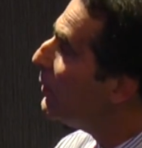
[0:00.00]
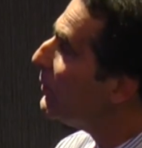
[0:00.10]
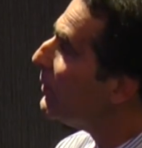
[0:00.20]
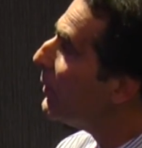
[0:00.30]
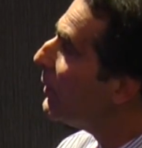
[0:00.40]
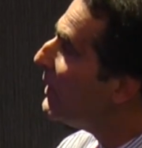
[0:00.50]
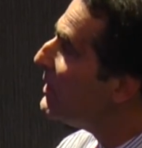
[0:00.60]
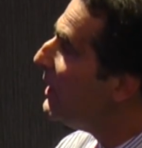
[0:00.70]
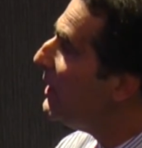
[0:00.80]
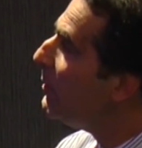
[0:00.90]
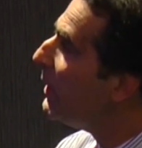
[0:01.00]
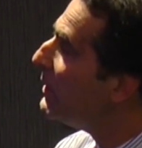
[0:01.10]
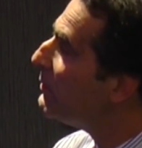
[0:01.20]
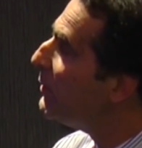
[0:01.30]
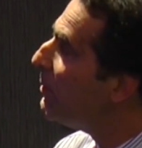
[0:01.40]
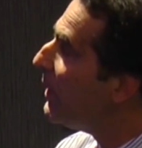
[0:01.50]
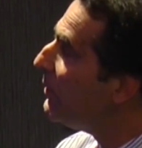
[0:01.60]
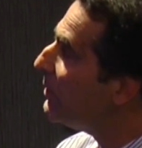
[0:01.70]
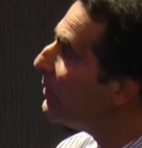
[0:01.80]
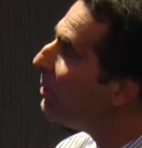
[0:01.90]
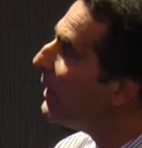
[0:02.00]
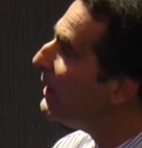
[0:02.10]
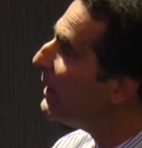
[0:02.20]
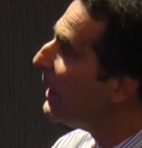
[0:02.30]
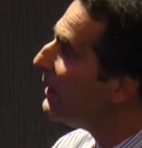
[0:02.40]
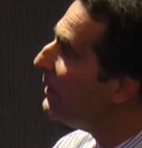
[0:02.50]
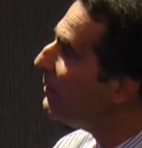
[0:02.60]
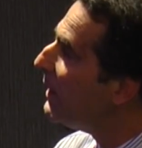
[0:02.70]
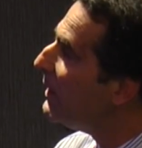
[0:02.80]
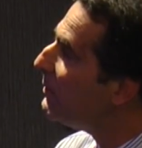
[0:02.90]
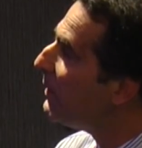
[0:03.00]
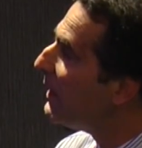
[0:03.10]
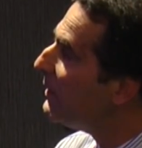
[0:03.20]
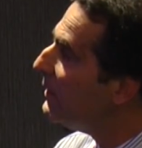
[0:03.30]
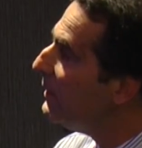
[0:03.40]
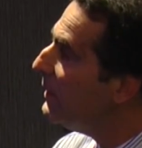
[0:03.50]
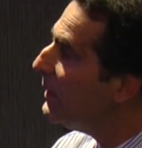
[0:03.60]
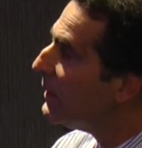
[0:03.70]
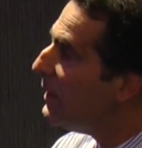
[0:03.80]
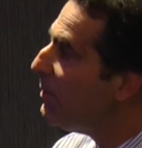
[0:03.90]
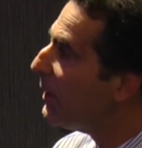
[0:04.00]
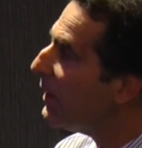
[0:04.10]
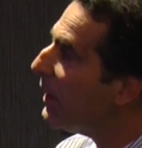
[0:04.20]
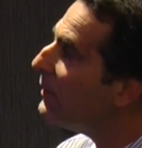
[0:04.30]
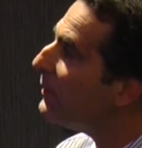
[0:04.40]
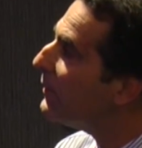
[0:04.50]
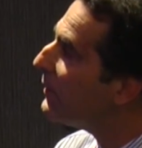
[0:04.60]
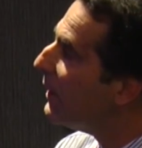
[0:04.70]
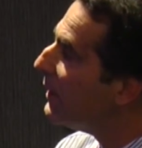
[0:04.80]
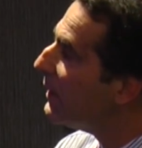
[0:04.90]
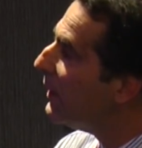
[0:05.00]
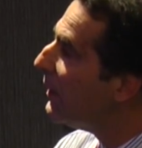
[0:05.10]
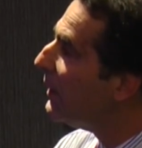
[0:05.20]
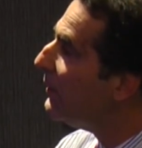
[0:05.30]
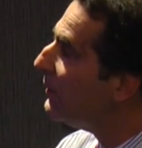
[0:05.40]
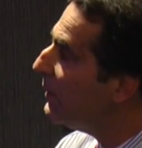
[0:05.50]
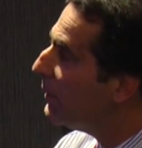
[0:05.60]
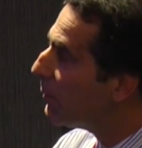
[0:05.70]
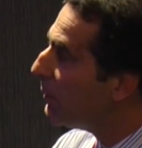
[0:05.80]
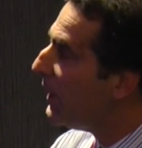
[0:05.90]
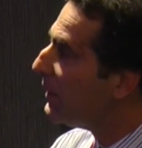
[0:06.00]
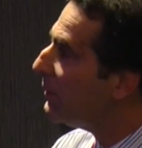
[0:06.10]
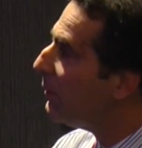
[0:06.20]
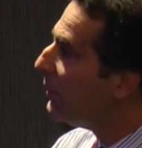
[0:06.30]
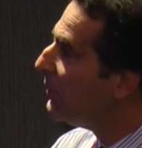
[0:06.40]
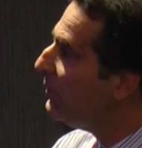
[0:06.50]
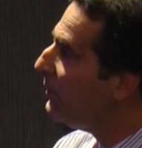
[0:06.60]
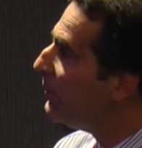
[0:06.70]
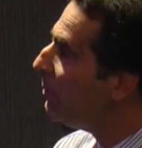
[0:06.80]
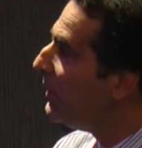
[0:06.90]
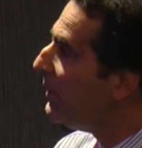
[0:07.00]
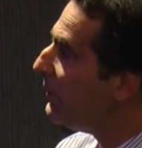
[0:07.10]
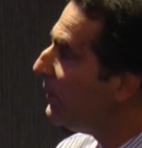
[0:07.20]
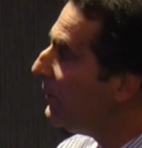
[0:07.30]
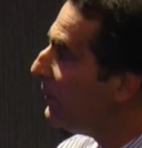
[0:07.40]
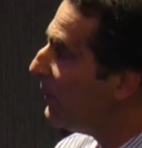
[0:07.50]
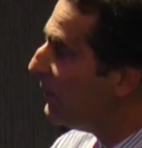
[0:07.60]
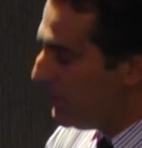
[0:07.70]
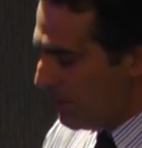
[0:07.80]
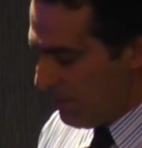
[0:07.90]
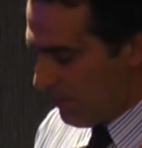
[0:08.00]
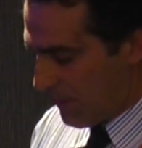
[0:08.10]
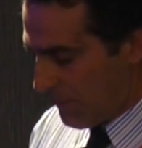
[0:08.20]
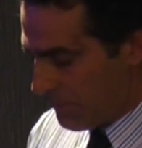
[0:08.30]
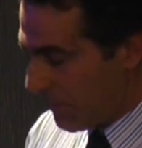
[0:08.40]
also attenuate the formation of platelet activating factor, chemokines and cytokines, reactive oxygen species, and edema.